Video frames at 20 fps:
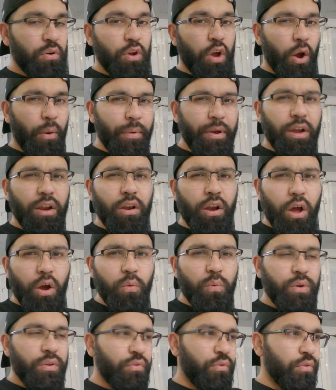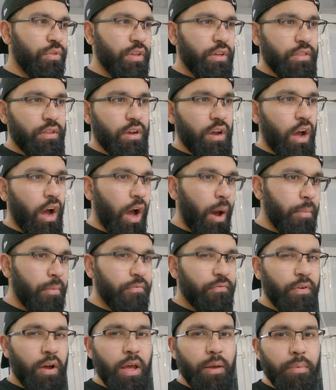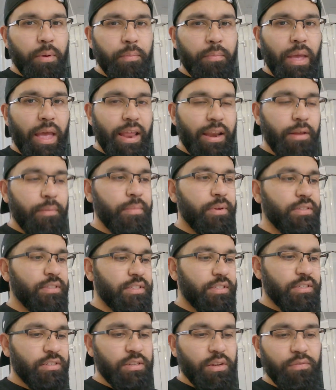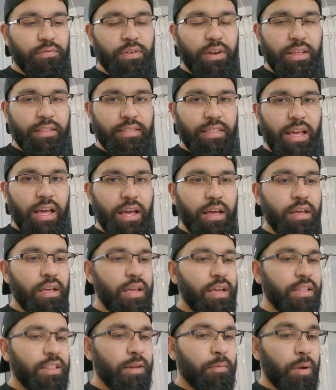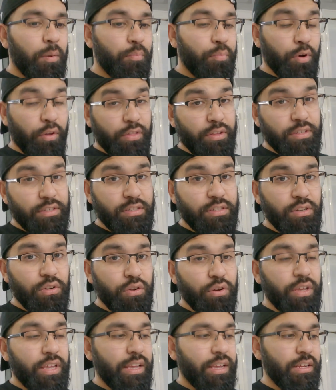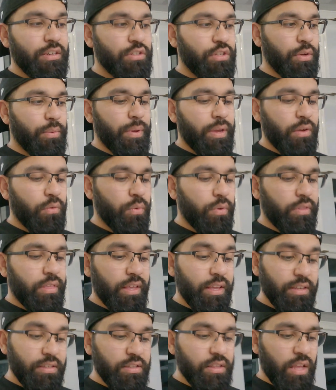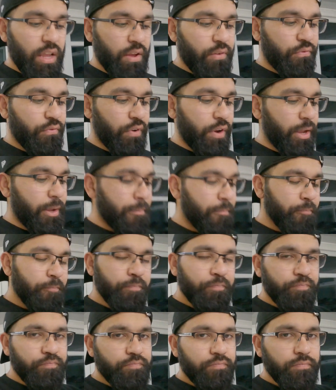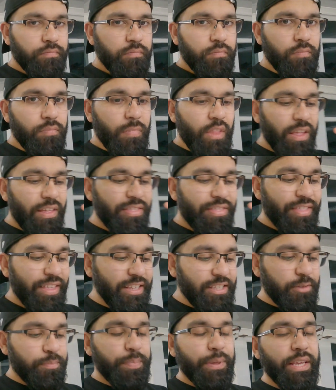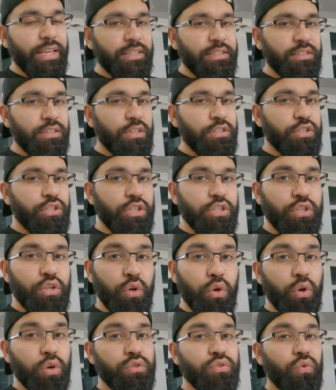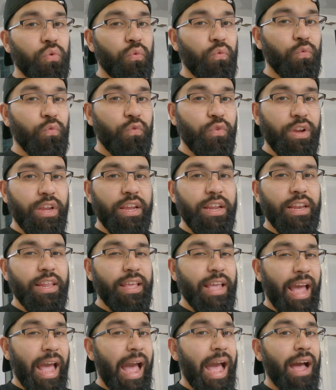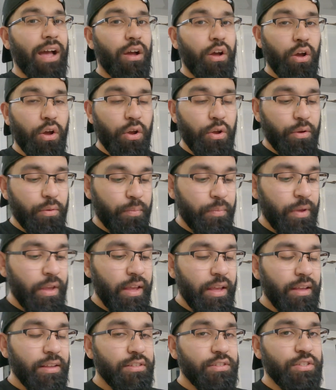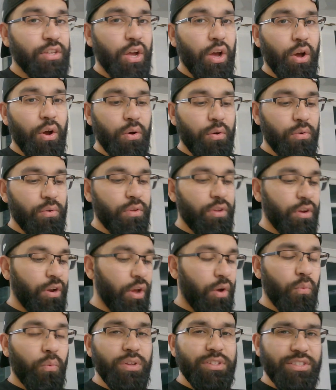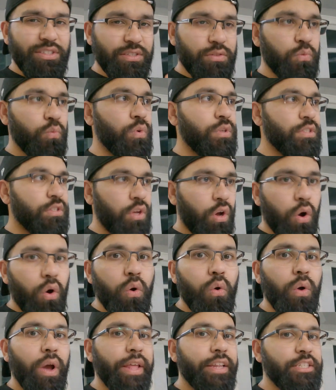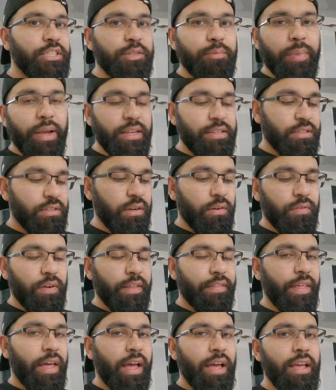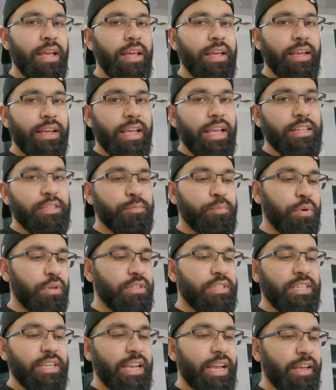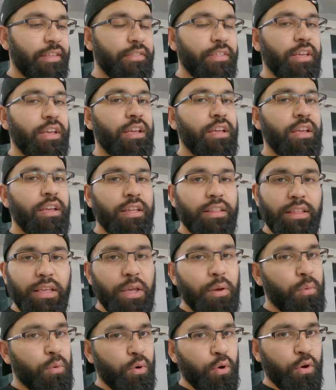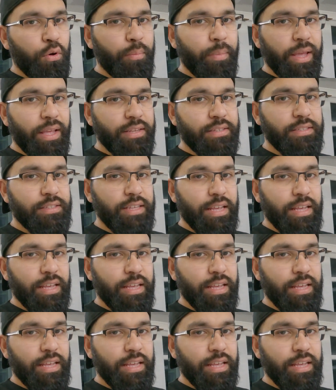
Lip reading: going along with all the other carbon fiber elements and stuff like that my brother's looking at doing with his 33, this piece just looks really at home. So, you know, once the whole engine bay and stuff like that gets put together, it will all make